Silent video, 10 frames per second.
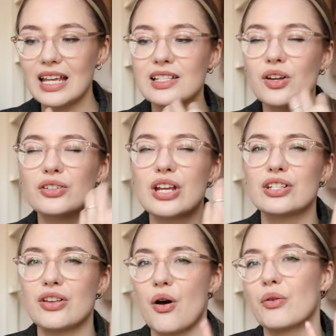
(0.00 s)
It's got
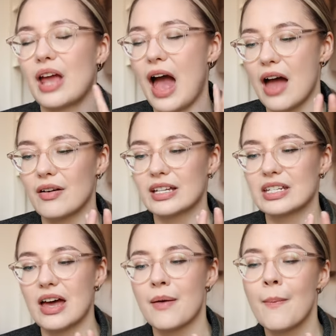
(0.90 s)
its own
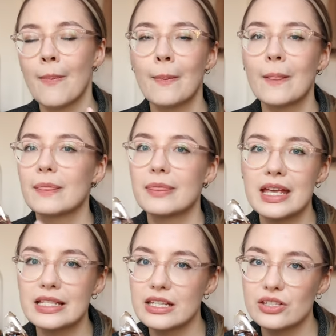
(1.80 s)
character.
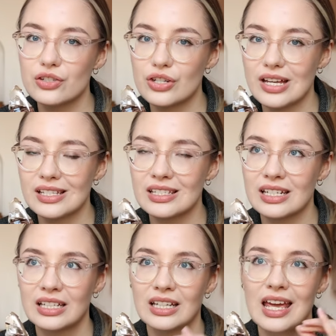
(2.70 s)
This is
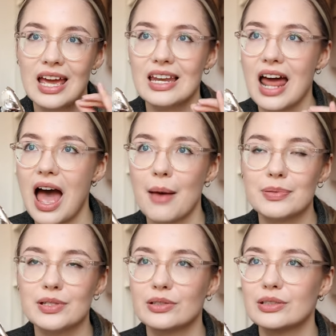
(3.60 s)
just an
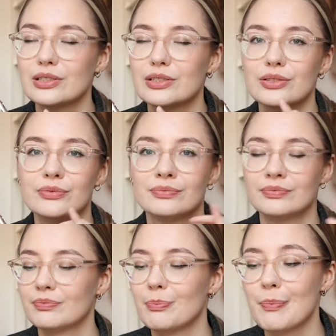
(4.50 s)
absolute
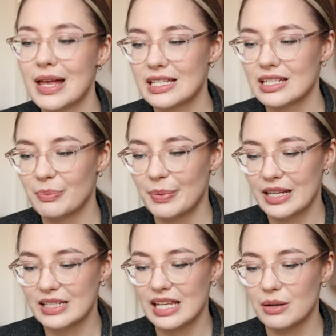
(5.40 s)

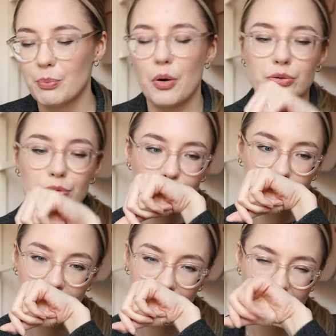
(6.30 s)
masterpiece in a bottle.
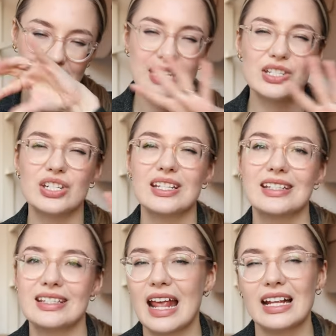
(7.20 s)
Such a
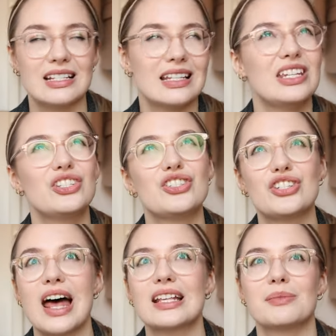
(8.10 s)
sexy
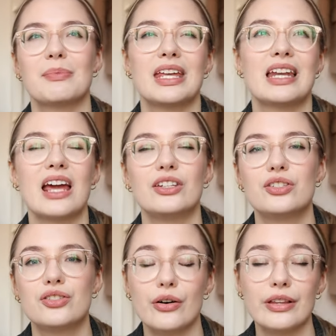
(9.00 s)
jasmine,
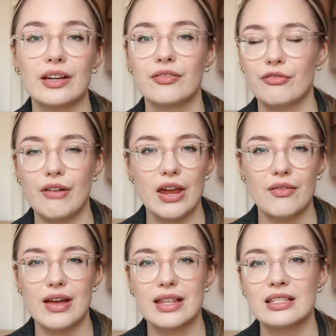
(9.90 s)
idyllic
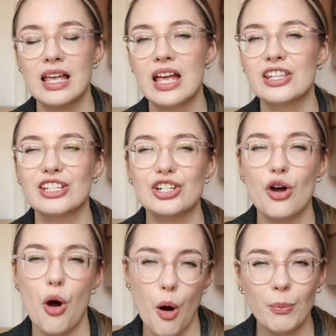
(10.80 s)
fragrance, such
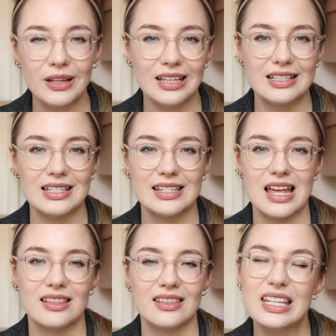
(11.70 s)
an opulent
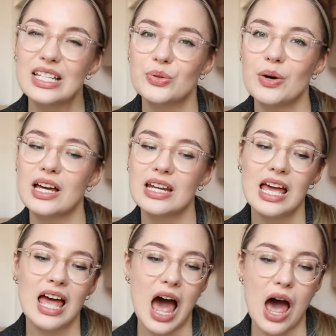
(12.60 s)
scent. This one
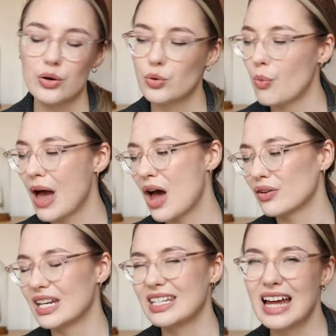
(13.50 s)
I would wear
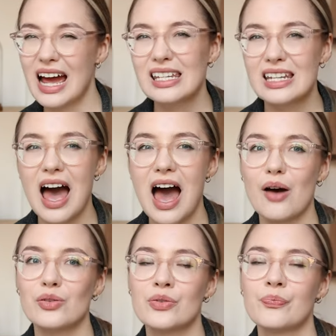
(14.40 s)
on a night
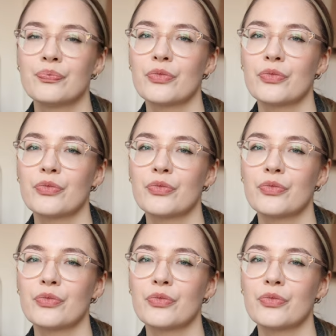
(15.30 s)
out,